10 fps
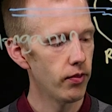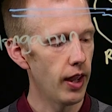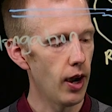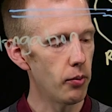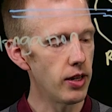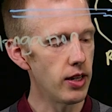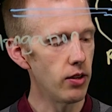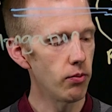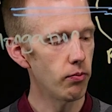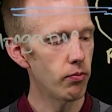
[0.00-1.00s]
How
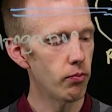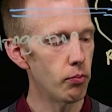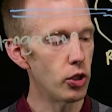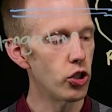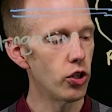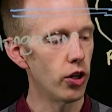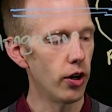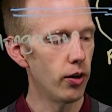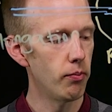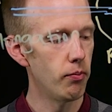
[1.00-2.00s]
many
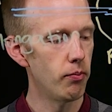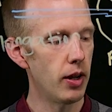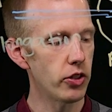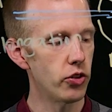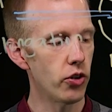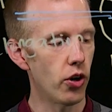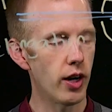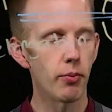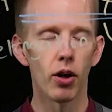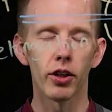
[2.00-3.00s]
mature messenger
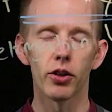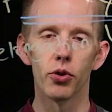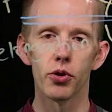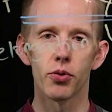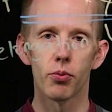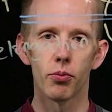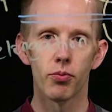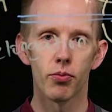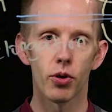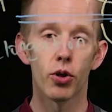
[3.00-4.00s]
RNA molecules
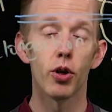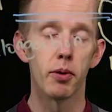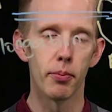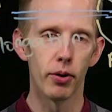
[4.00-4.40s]
could be